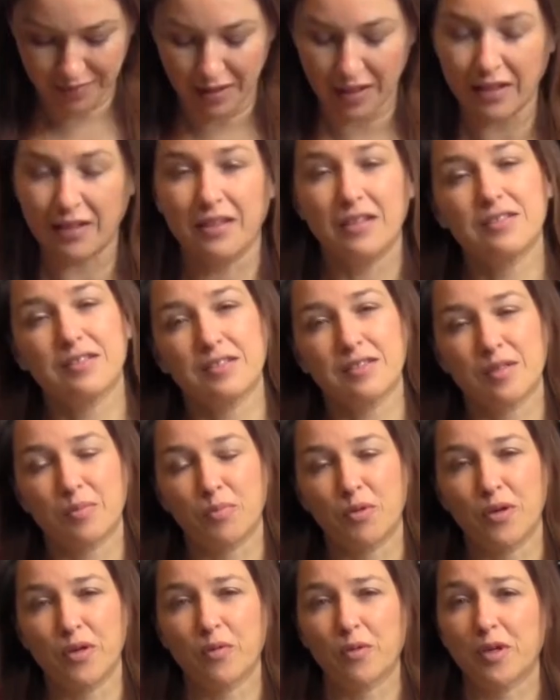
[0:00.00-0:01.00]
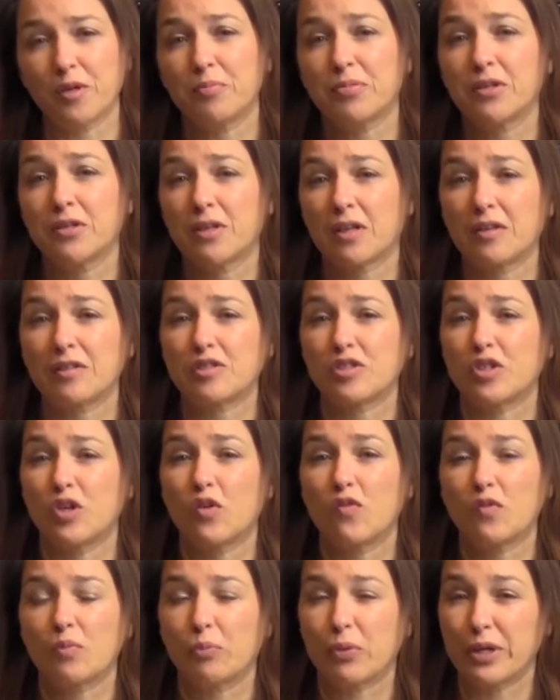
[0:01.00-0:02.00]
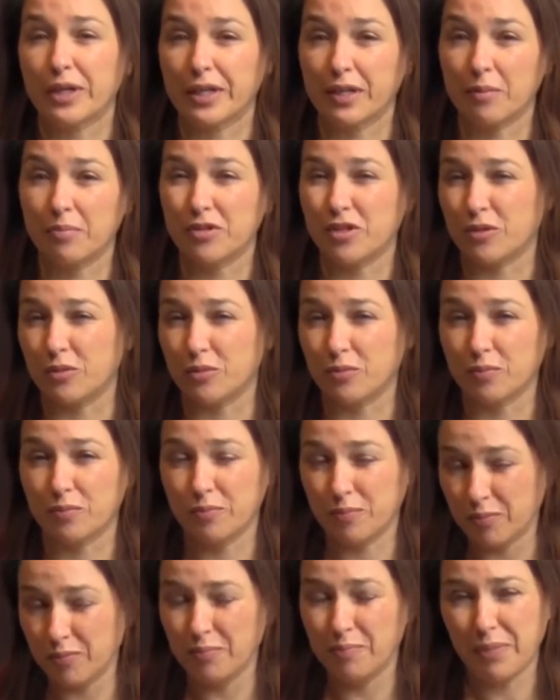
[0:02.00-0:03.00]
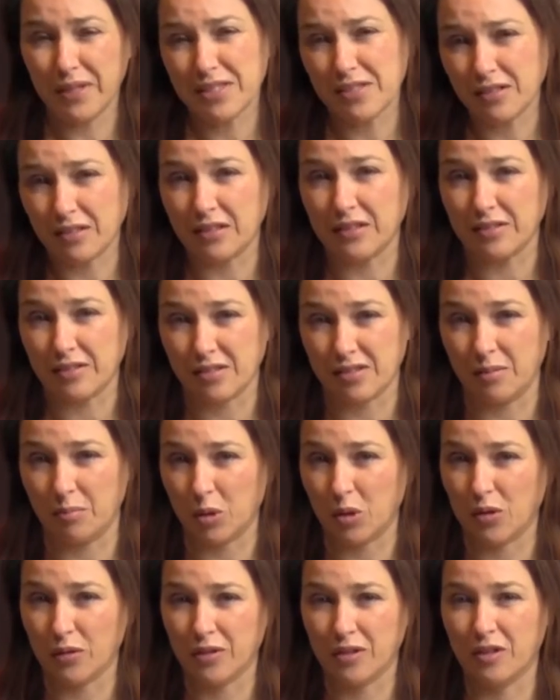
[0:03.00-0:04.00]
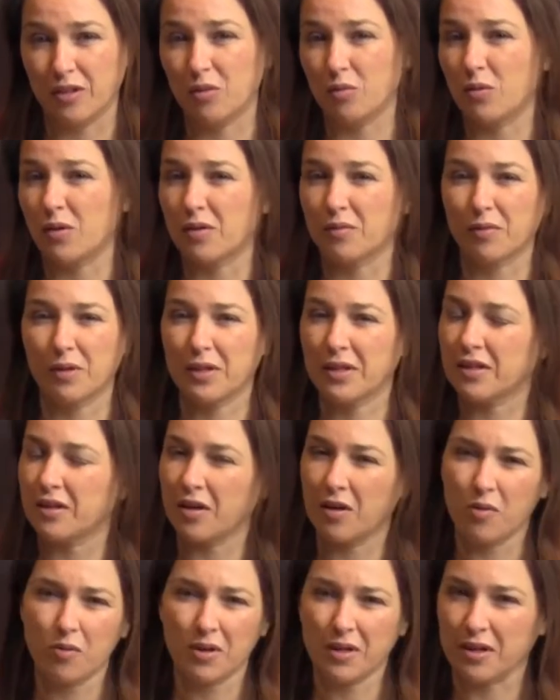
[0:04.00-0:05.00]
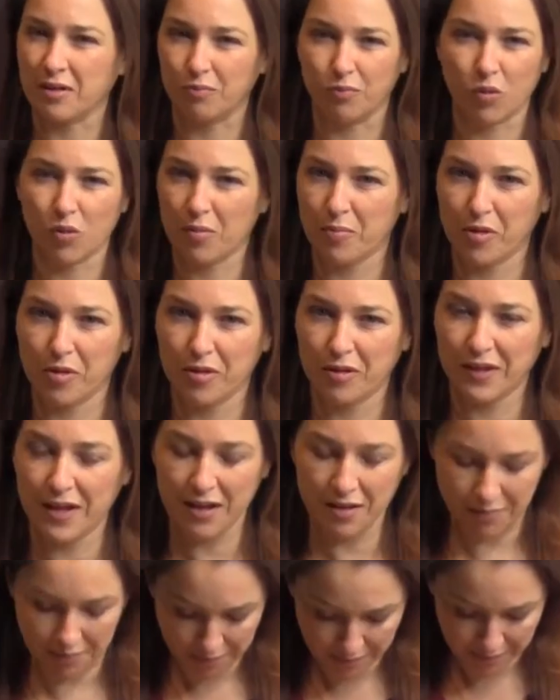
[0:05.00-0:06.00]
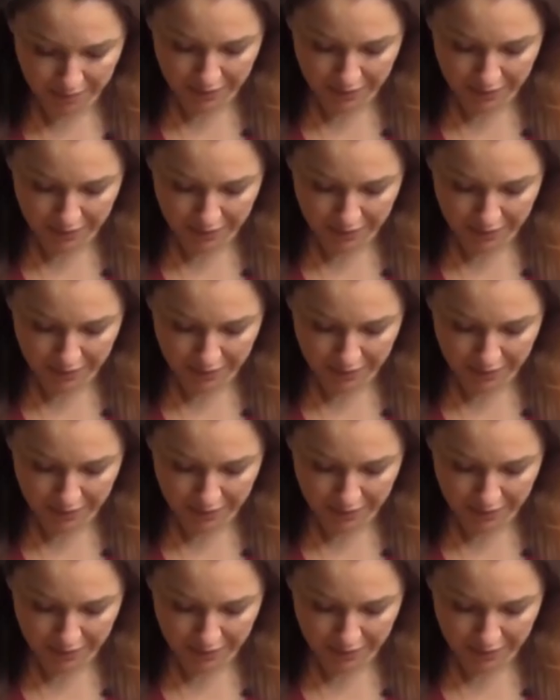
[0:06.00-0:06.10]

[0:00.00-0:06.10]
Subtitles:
And this is the point where you put it on the stove and bring it up to basically a simmer. You don't want to really go any warmer than that.